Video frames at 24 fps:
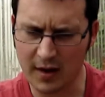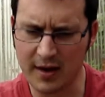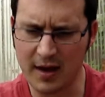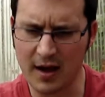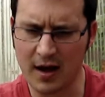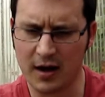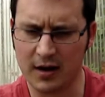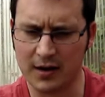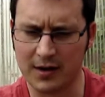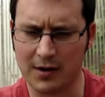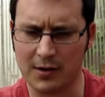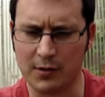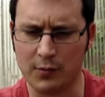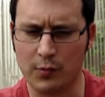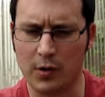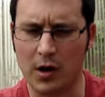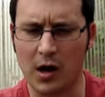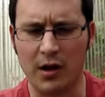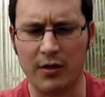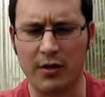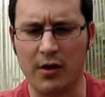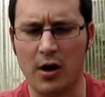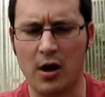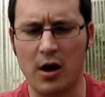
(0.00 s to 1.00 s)
yeah, I don't know
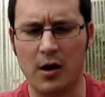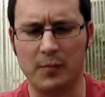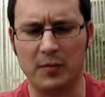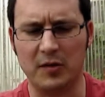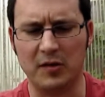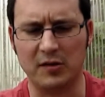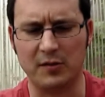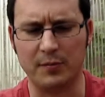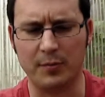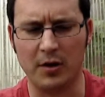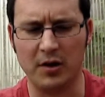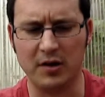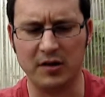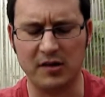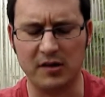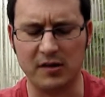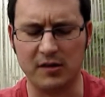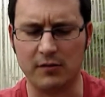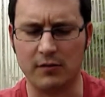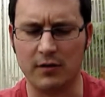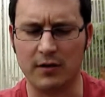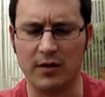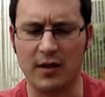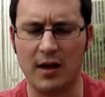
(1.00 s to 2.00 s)
what other herbs and
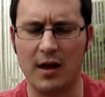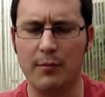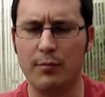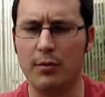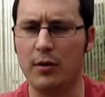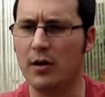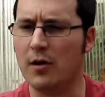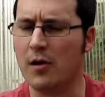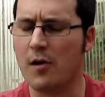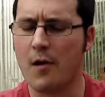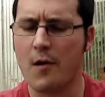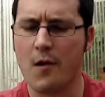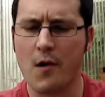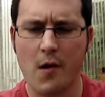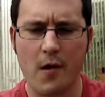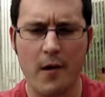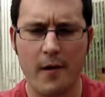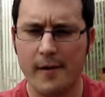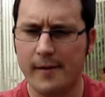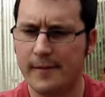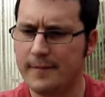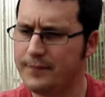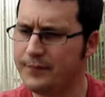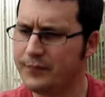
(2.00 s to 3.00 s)
spices are in there, but
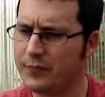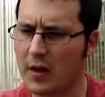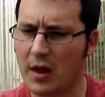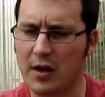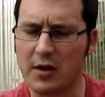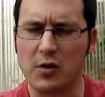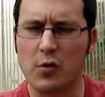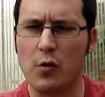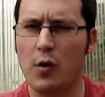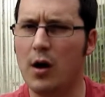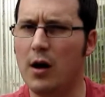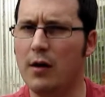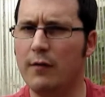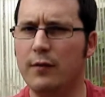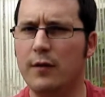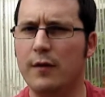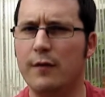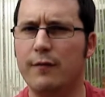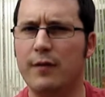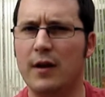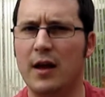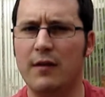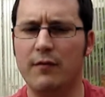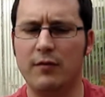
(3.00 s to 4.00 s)
quite a
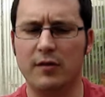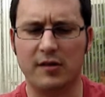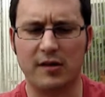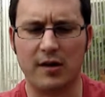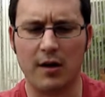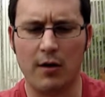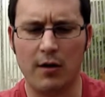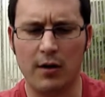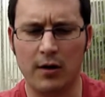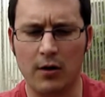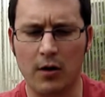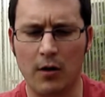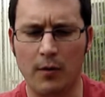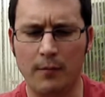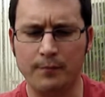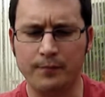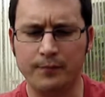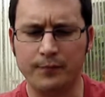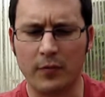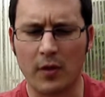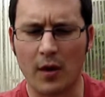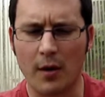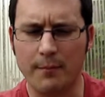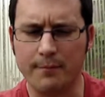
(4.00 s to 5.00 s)
few flavours going
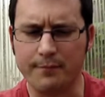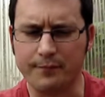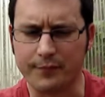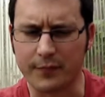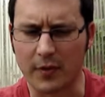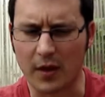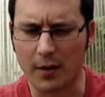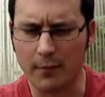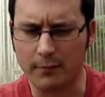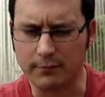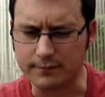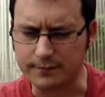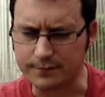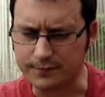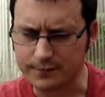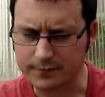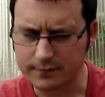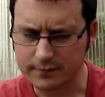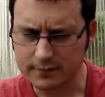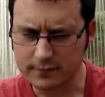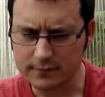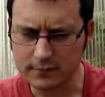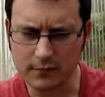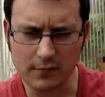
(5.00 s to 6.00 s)
on.
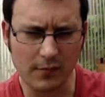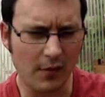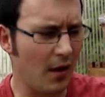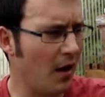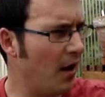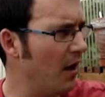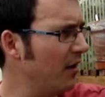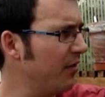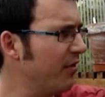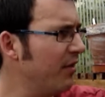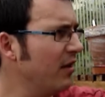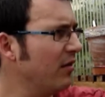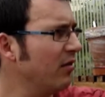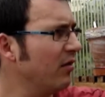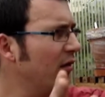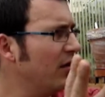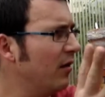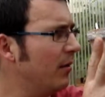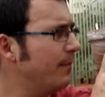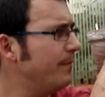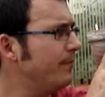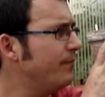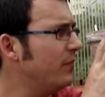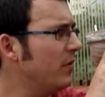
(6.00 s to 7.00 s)
I think
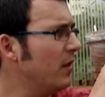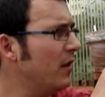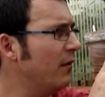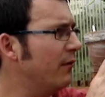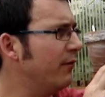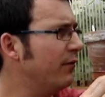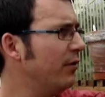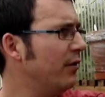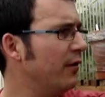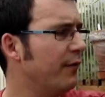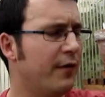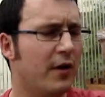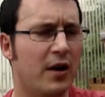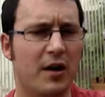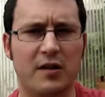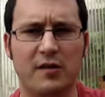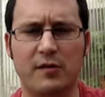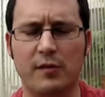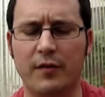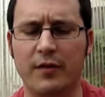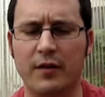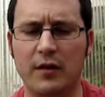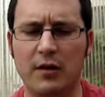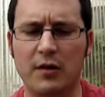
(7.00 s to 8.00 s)
the, the, the
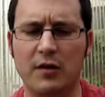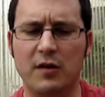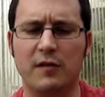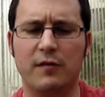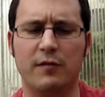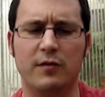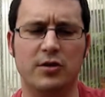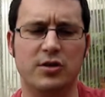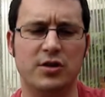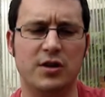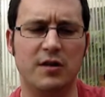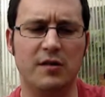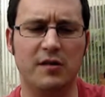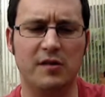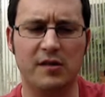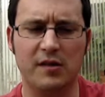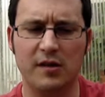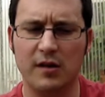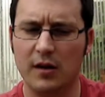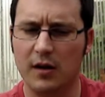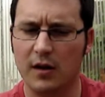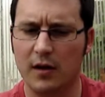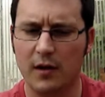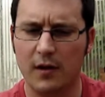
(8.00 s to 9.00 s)
first one, the Lucifer
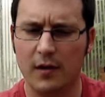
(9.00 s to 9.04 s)
Juice,